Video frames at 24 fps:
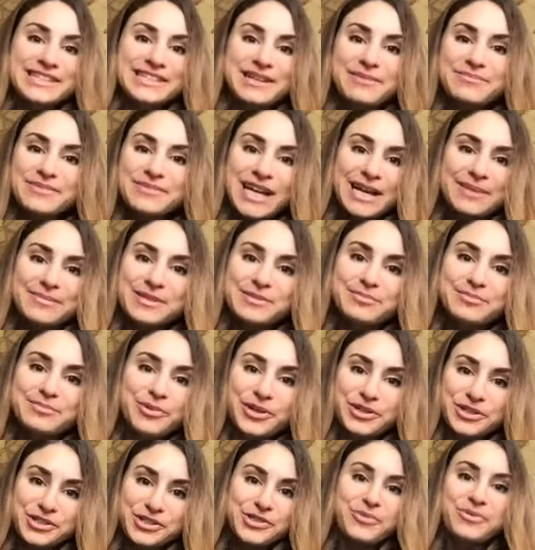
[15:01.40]
sometimes
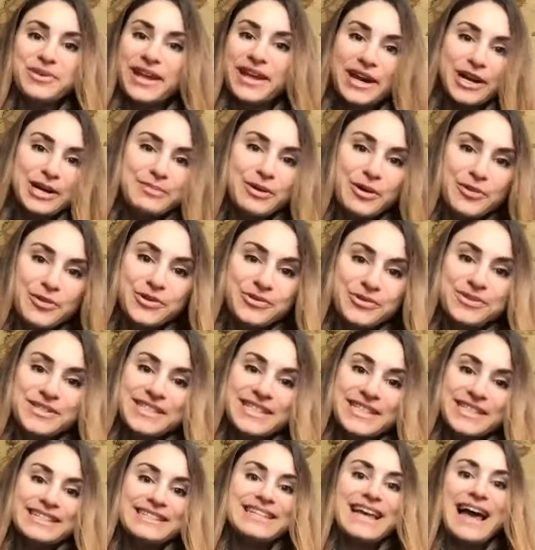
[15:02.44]
employers don't care about those
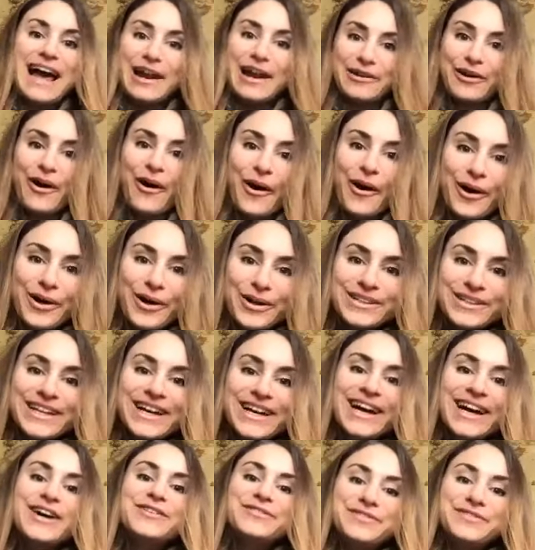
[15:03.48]
things at all,
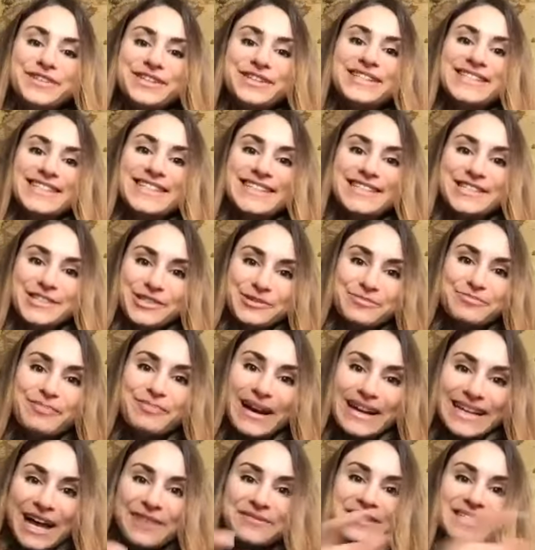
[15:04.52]
versus you might
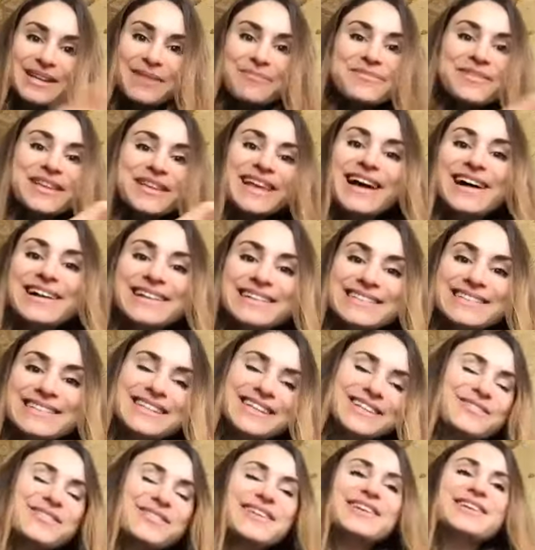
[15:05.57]
have something else that
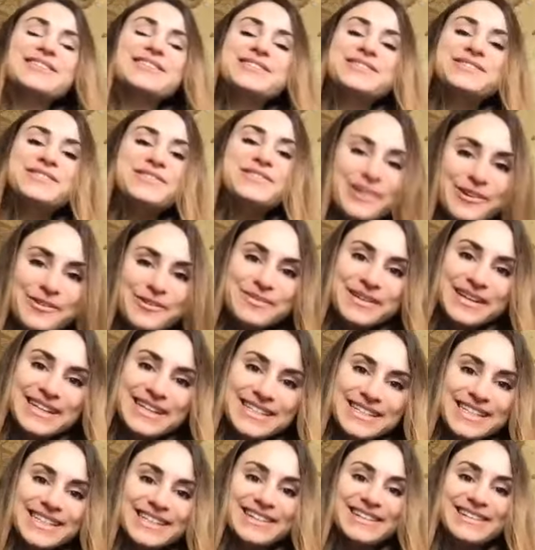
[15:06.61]
you think is no big
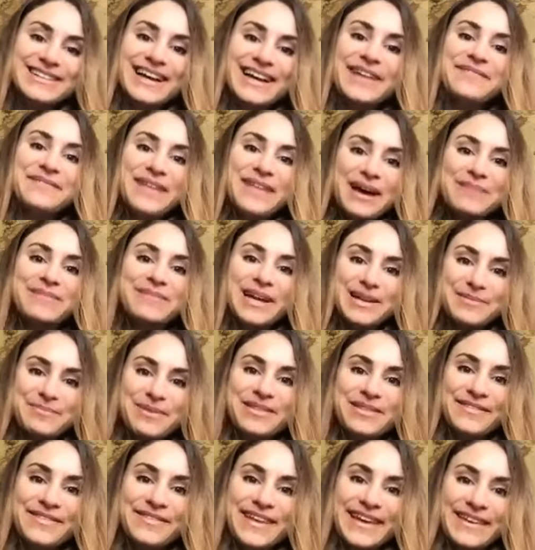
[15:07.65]
deal, and that might be yes.
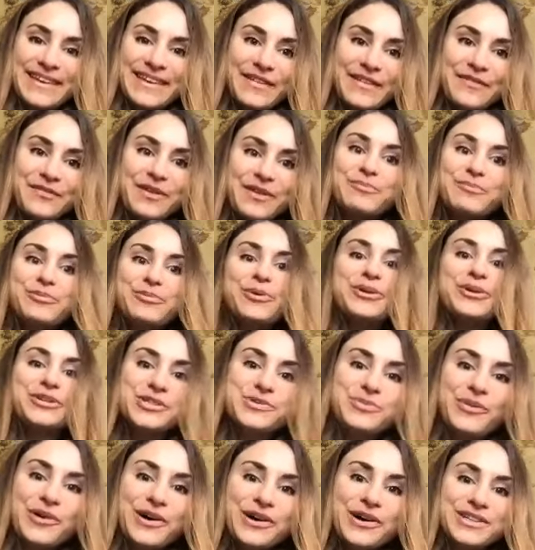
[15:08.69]
the thing employers
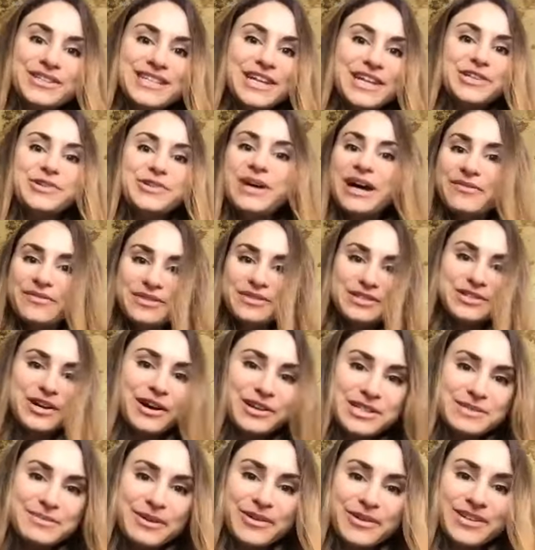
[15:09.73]
want, and you haven't
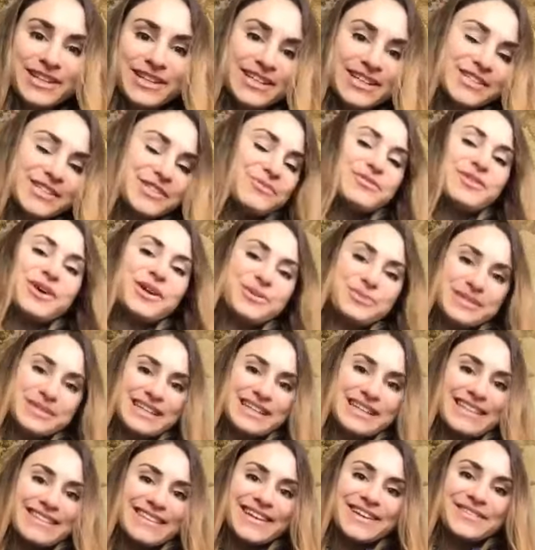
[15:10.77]
talked about it because you thought it was
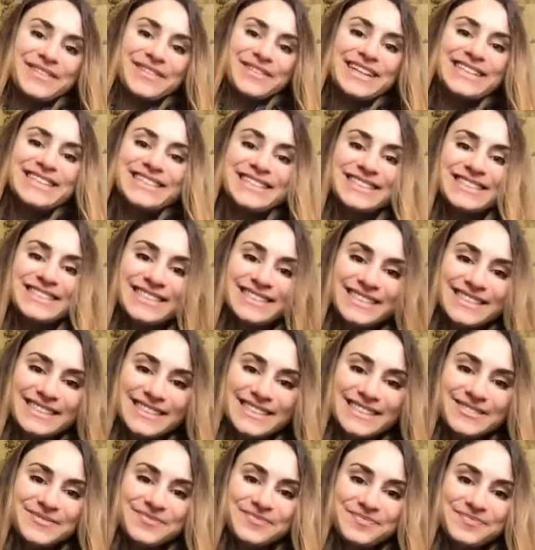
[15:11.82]
nothing, right?
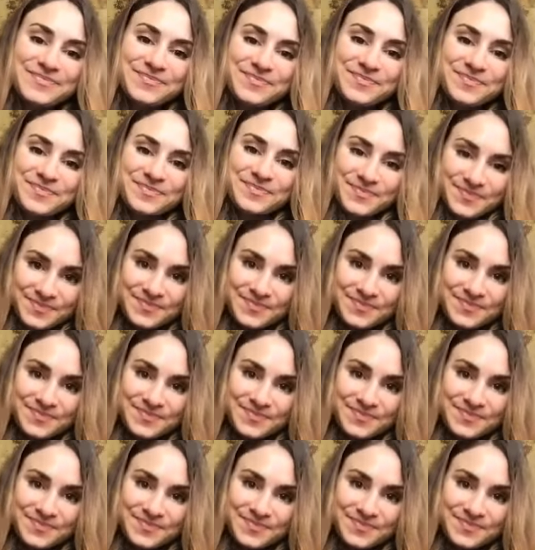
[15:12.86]
Yes.